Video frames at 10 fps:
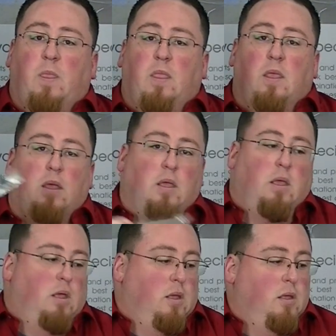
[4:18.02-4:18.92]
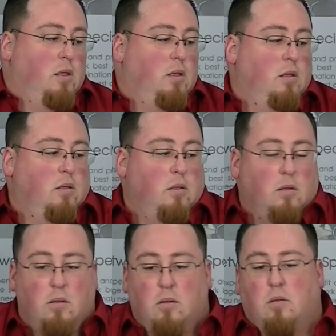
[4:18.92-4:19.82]

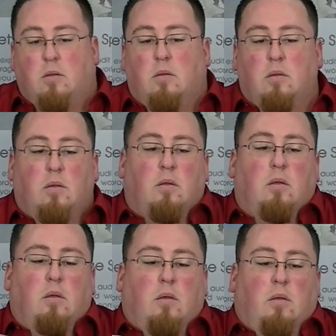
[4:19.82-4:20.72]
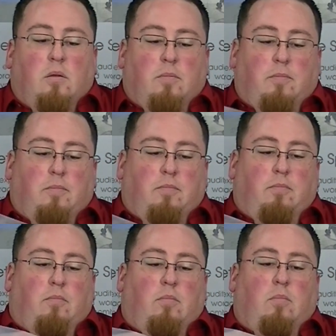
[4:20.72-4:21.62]

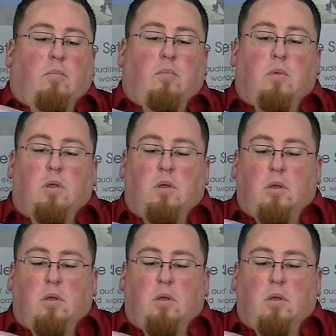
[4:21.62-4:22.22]
Nothing is said.